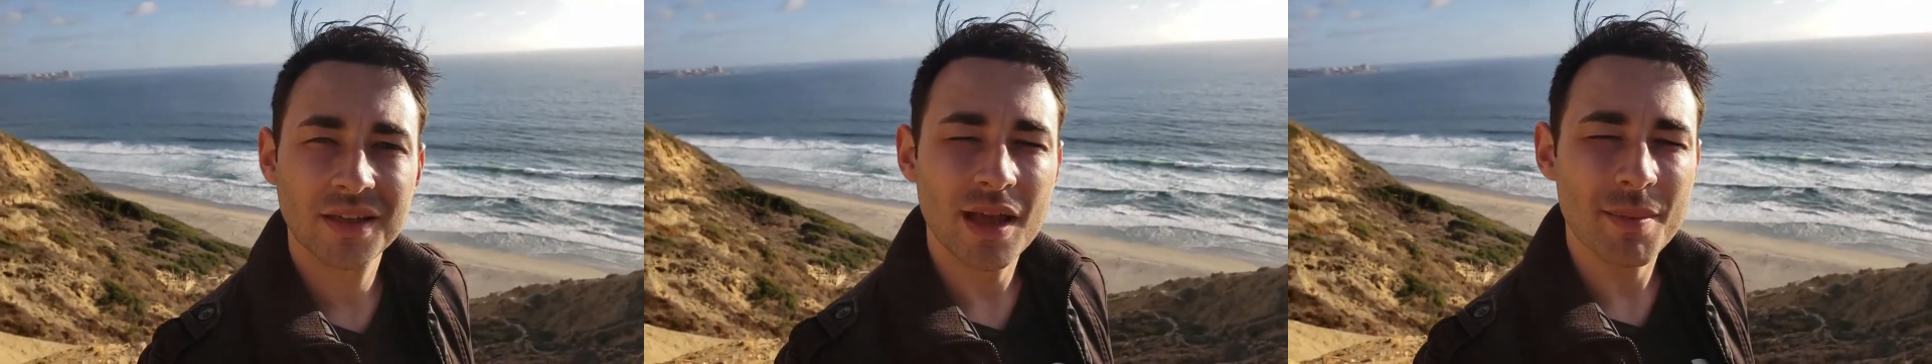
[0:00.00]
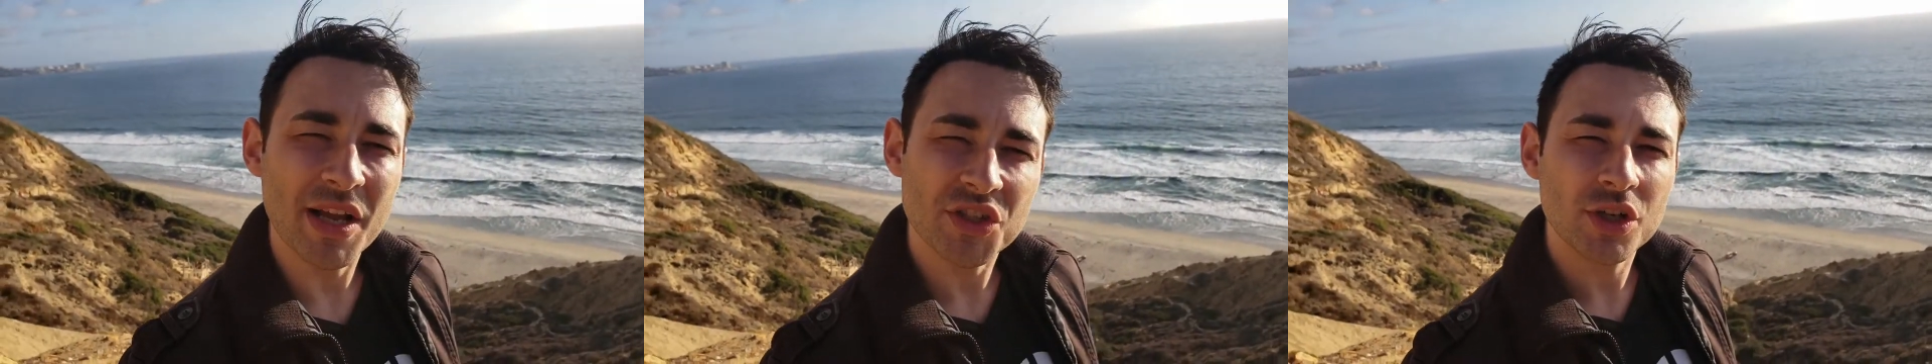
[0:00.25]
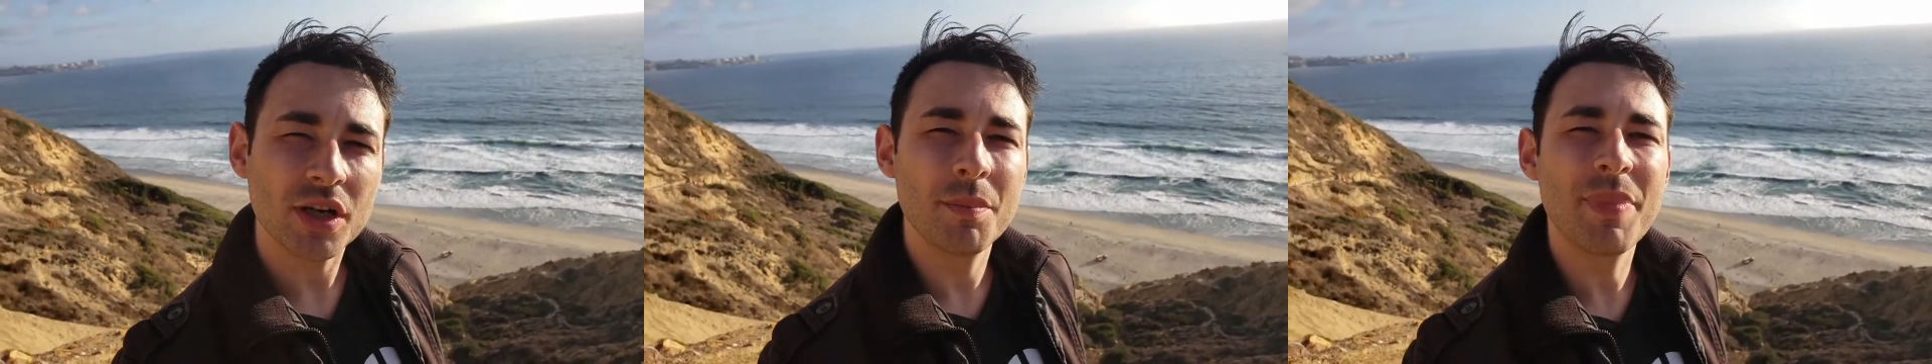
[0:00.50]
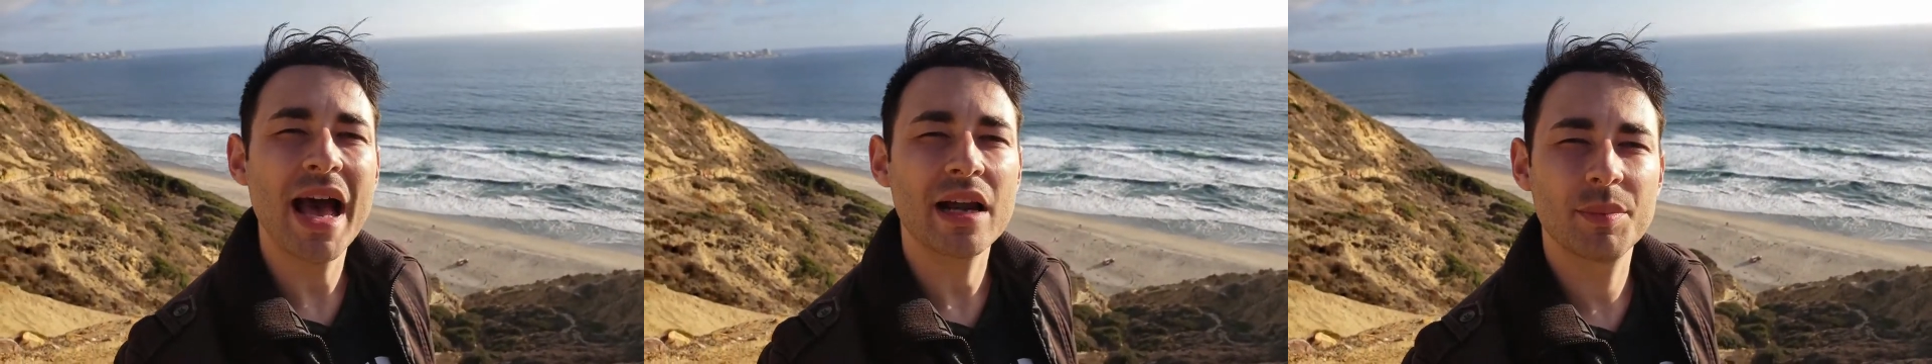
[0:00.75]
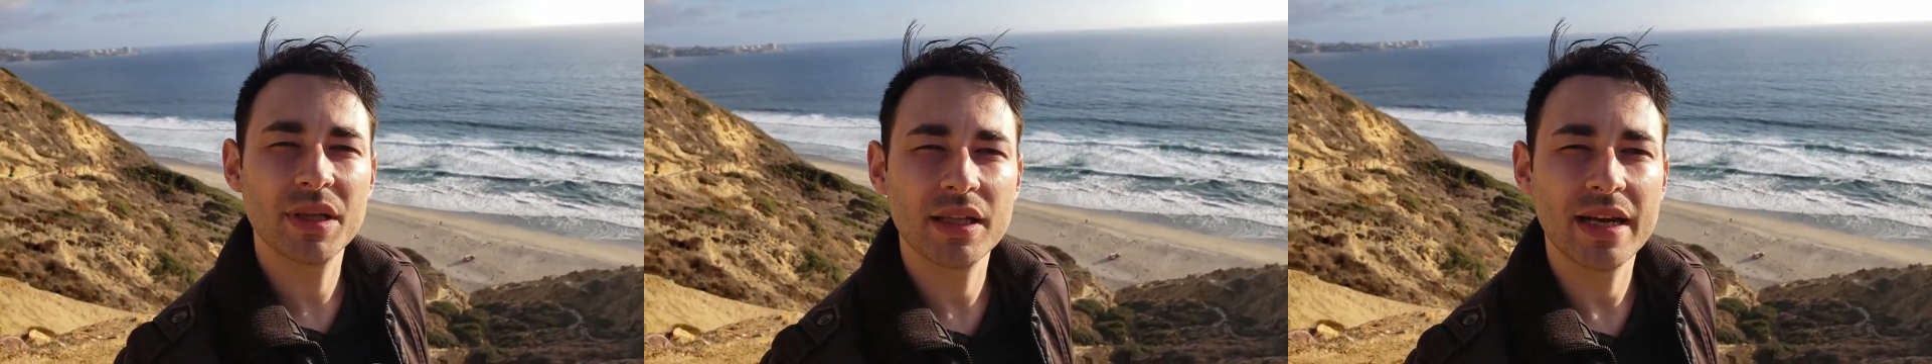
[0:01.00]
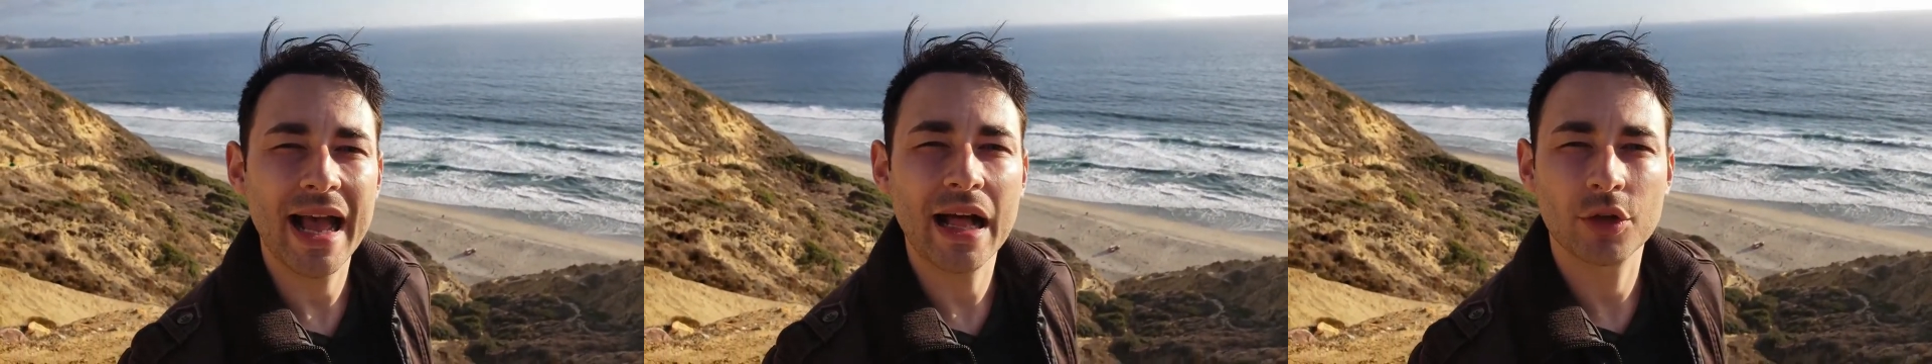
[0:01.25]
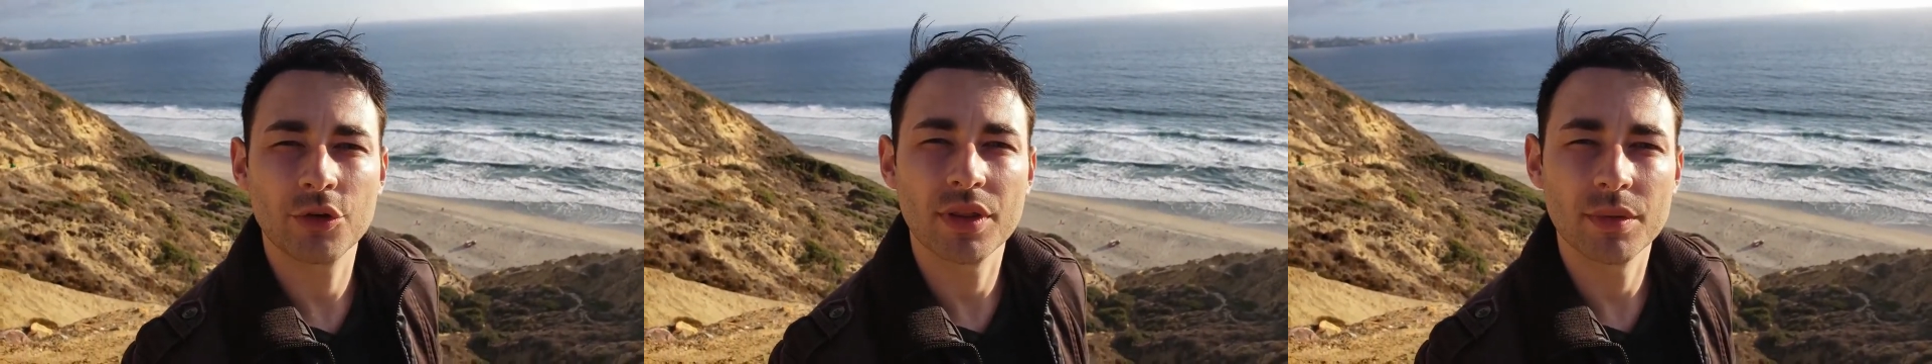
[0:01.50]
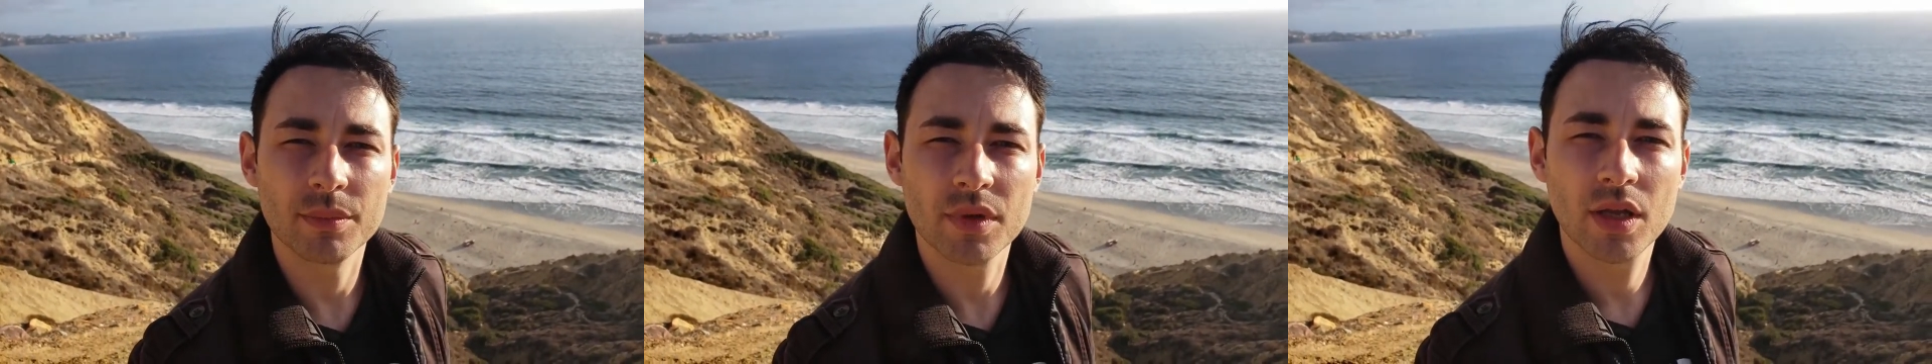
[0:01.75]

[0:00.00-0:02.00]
Imagine a compatibility algorithm